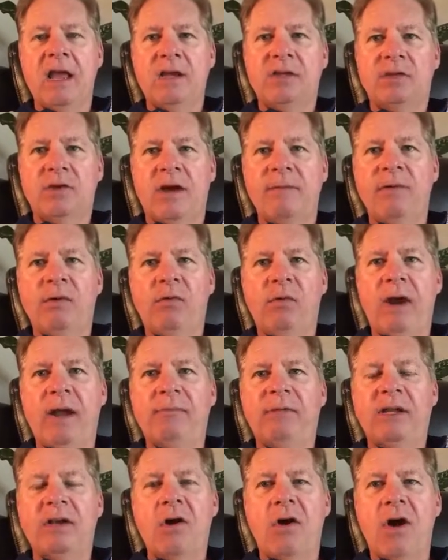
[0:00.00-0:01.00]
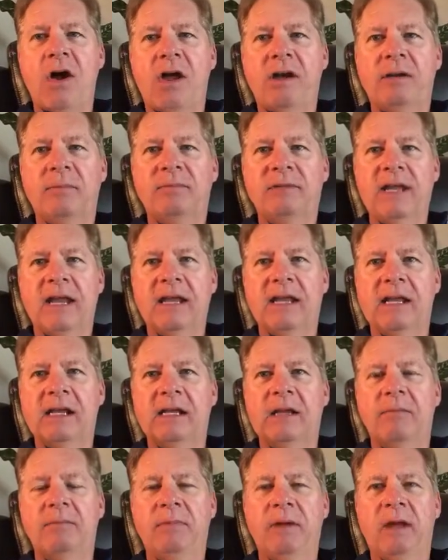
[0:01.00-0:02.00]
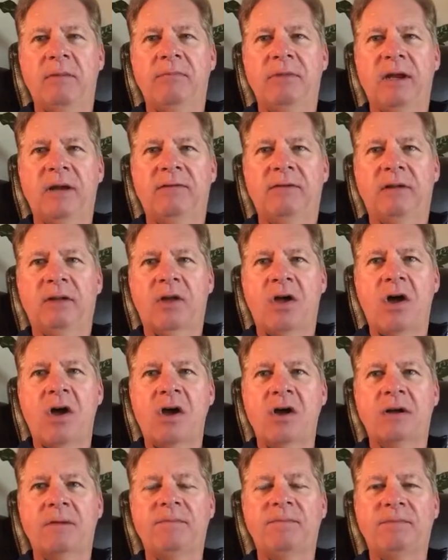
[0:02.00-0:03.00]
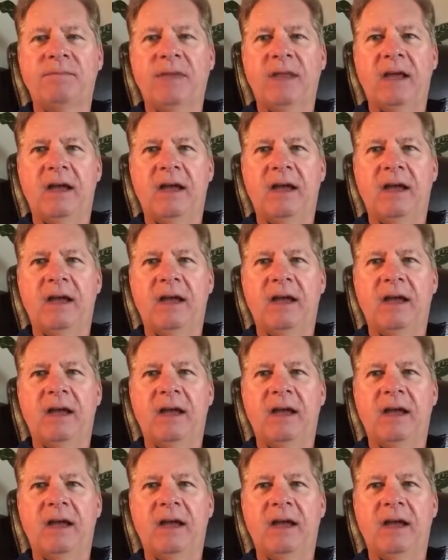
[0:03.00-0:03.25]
So I've been rambling on. I'm taking a bit of a long